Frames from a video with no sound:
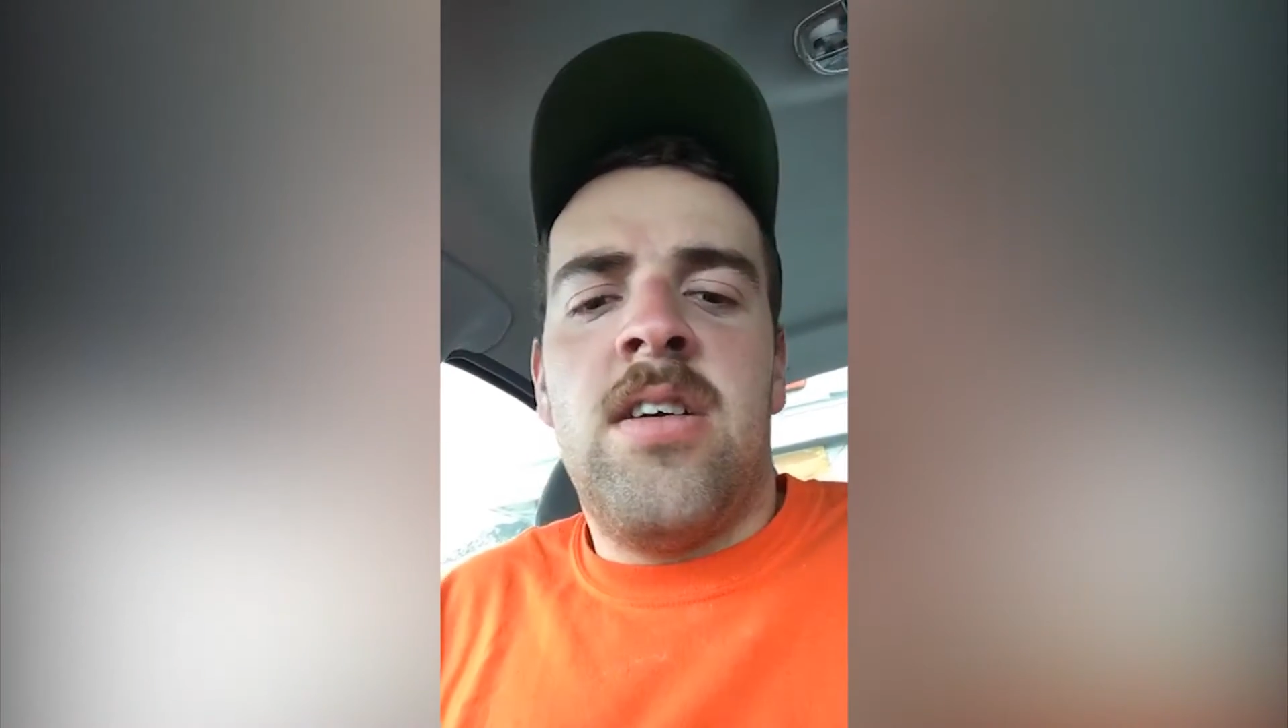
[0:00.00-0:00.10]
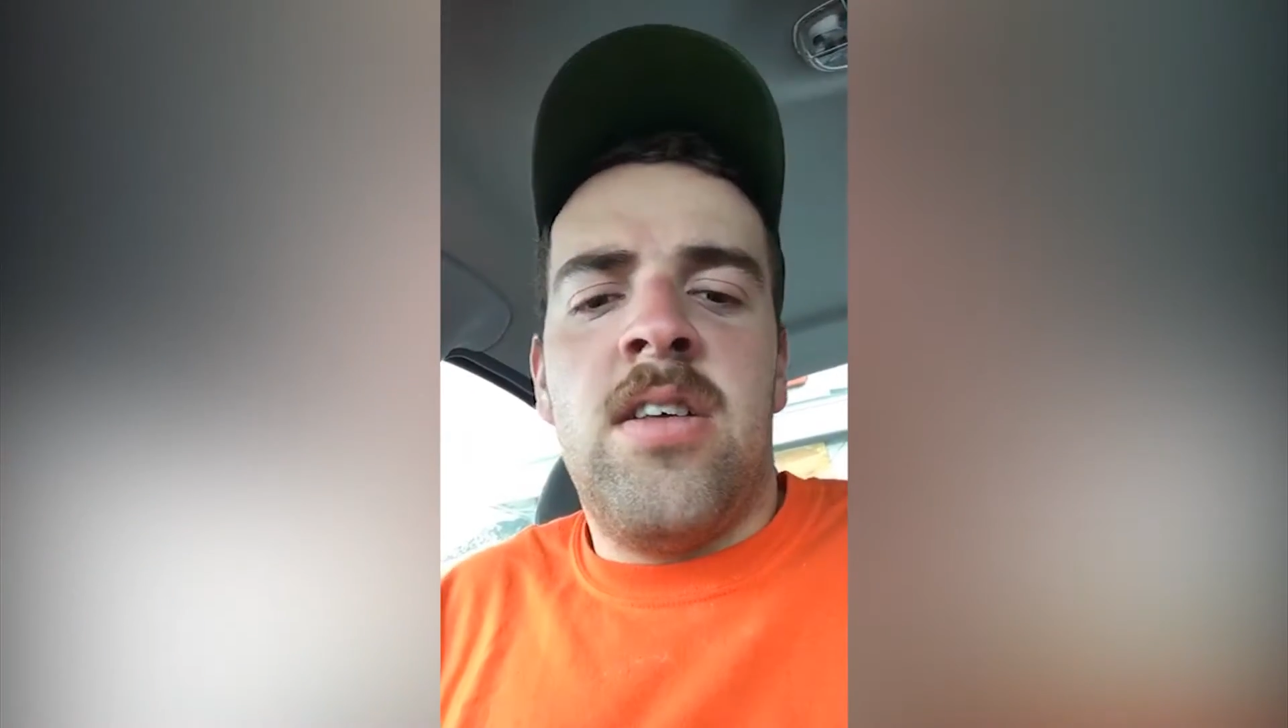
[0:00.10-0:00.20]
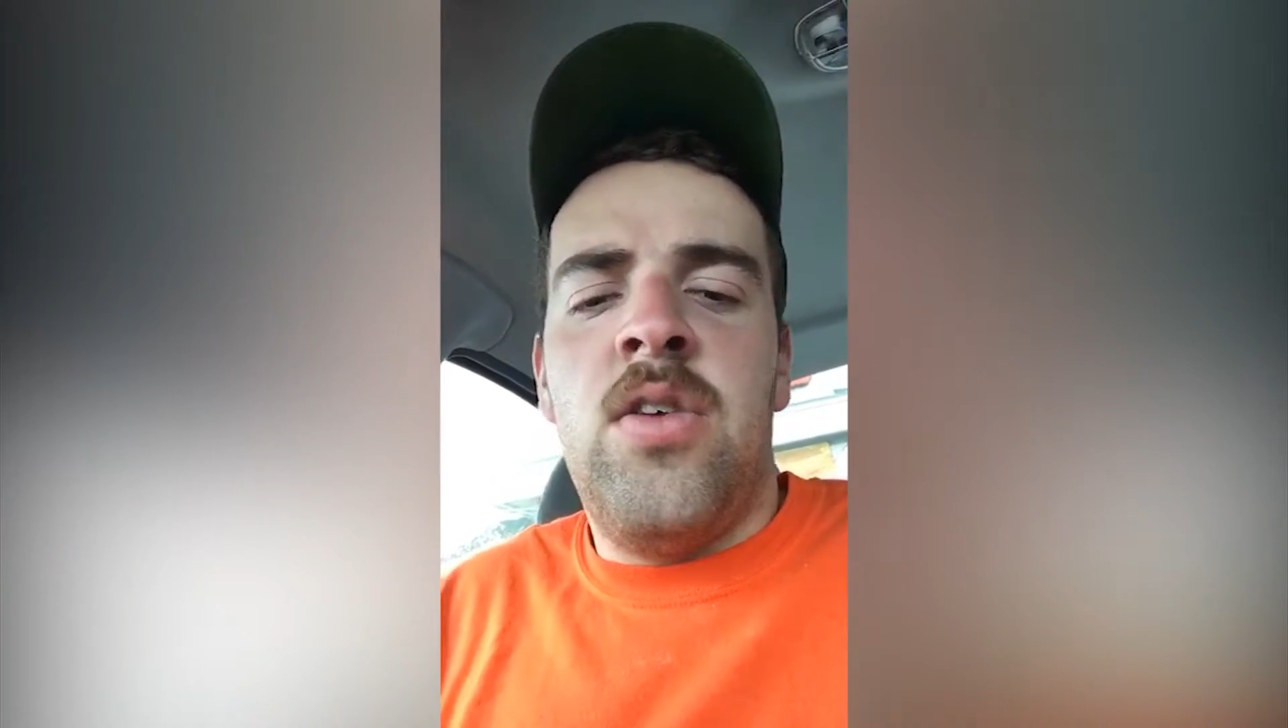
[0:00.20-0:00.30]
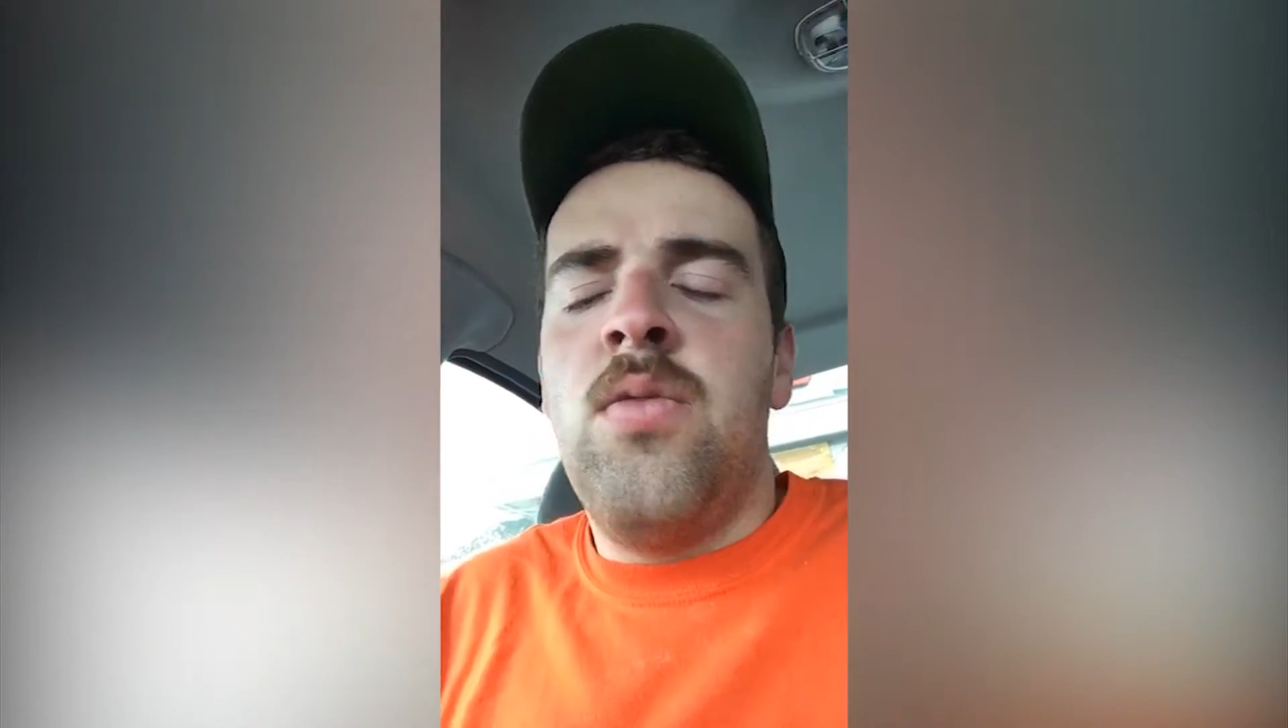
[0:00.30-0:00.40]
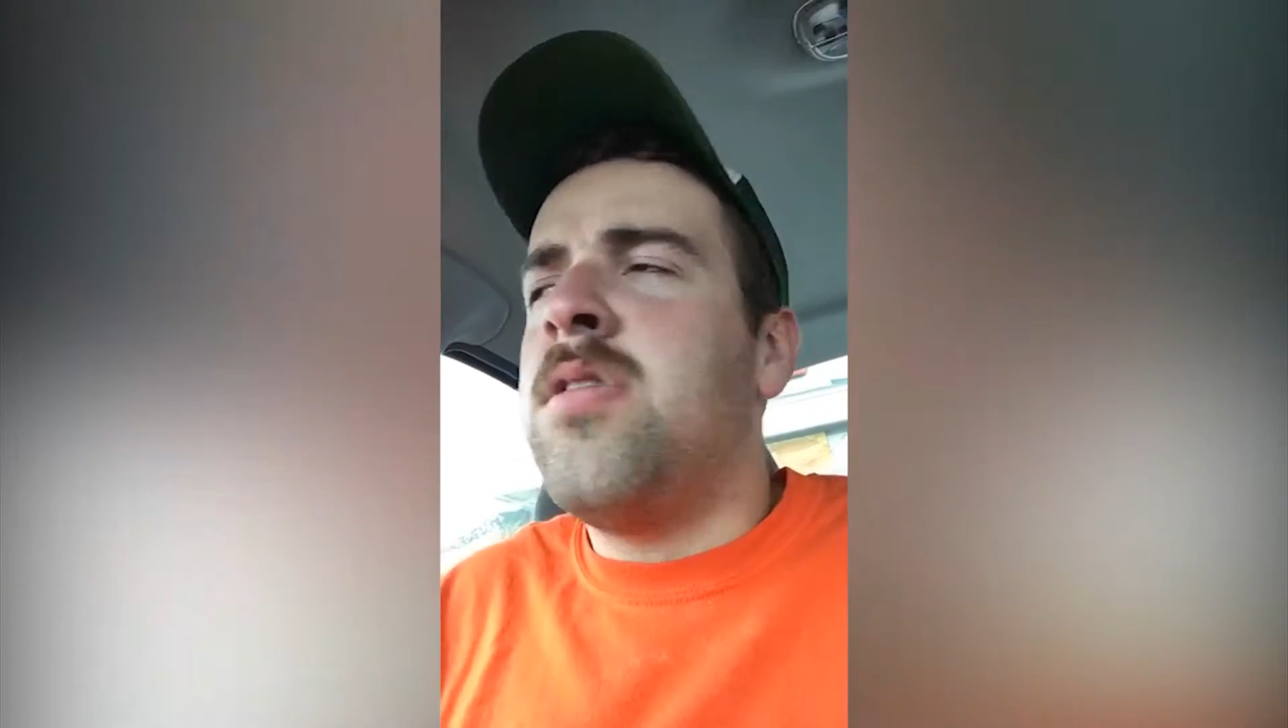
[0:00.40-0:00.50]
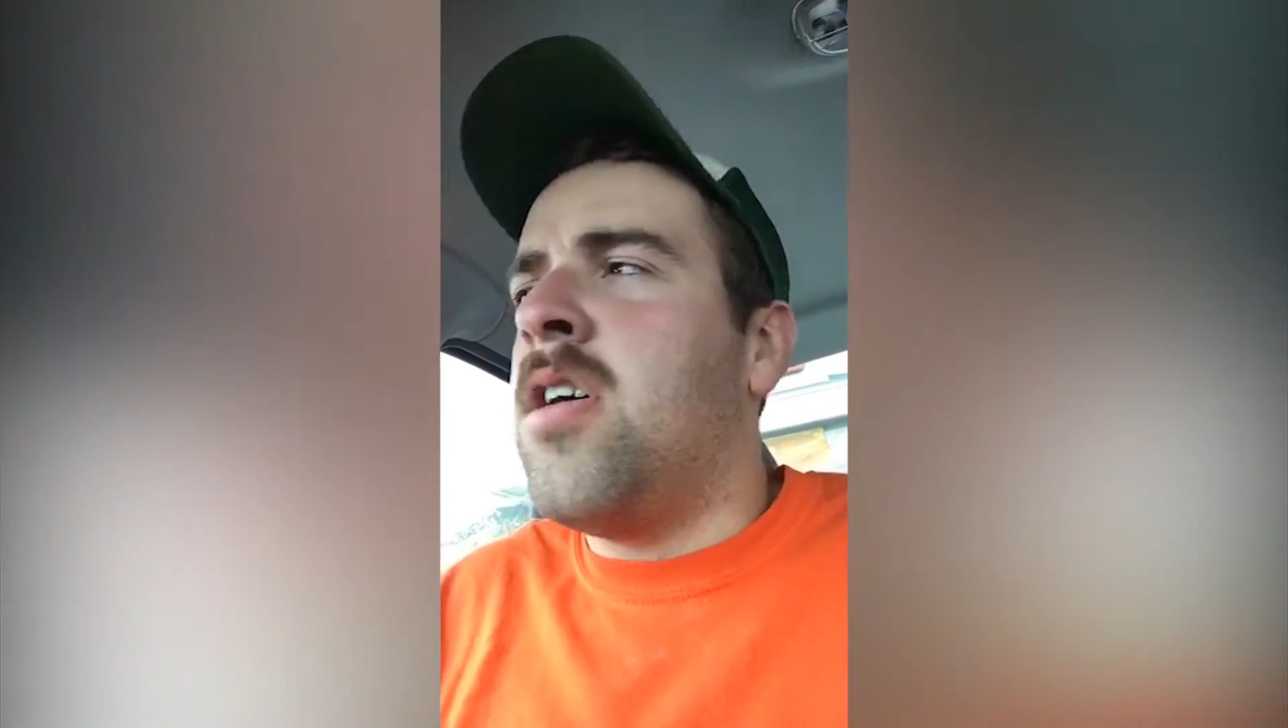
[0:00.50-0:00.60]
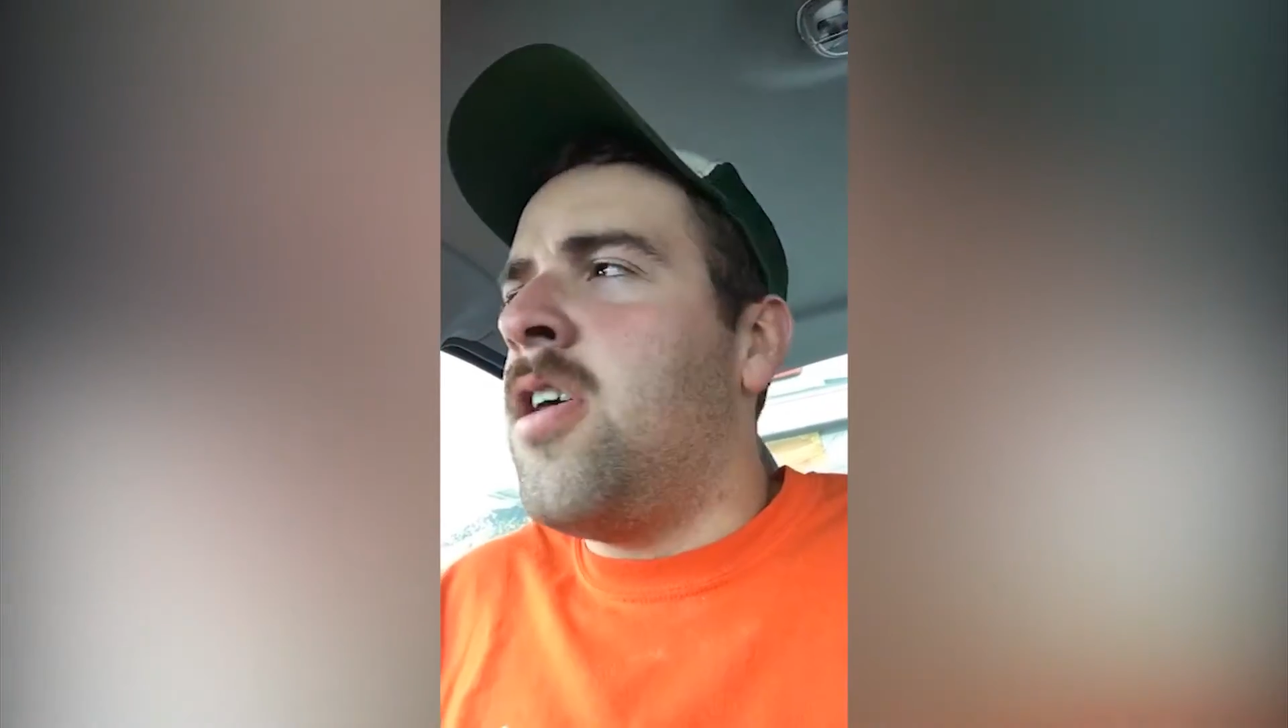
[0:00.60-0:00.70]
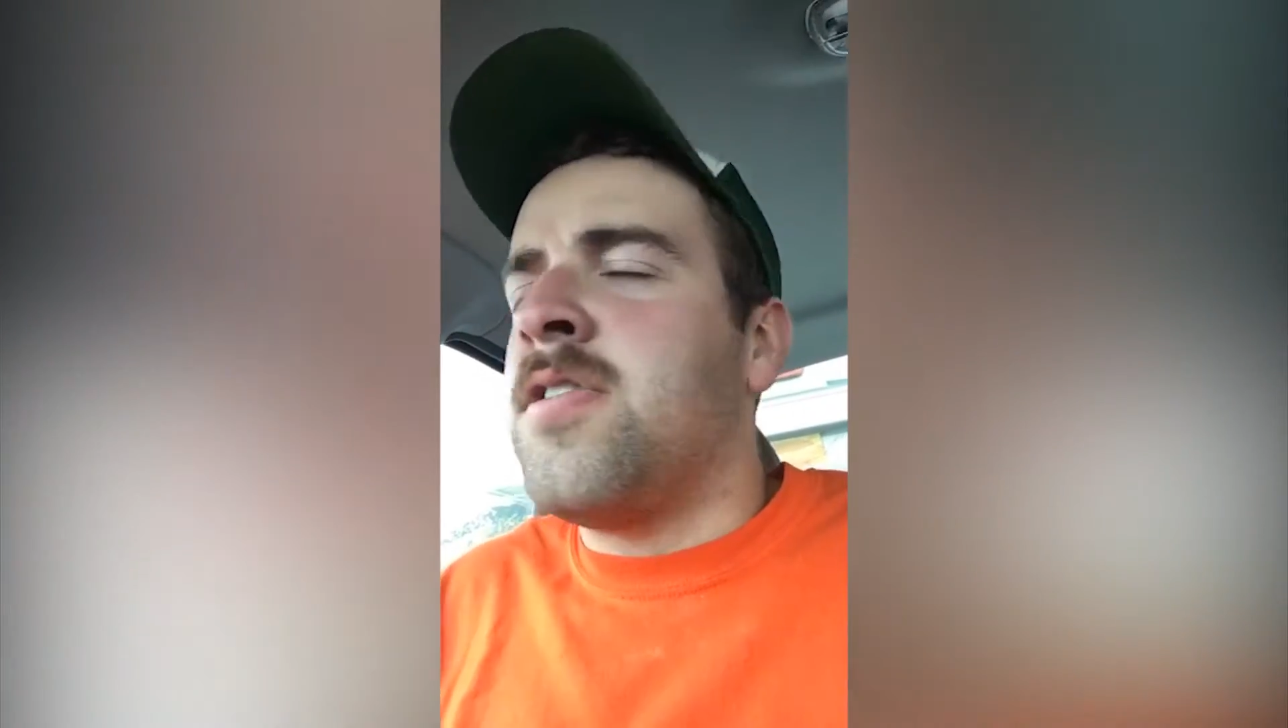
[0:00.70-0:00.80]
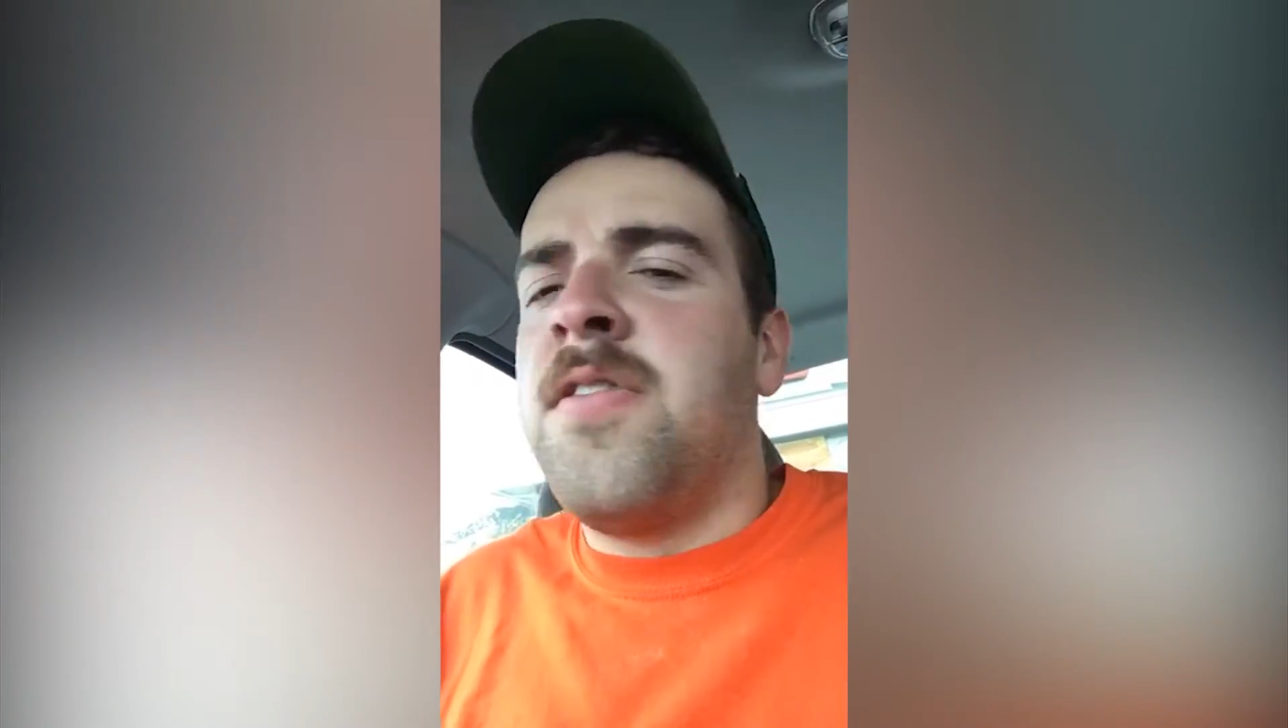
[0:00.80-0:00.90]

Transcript: Utah's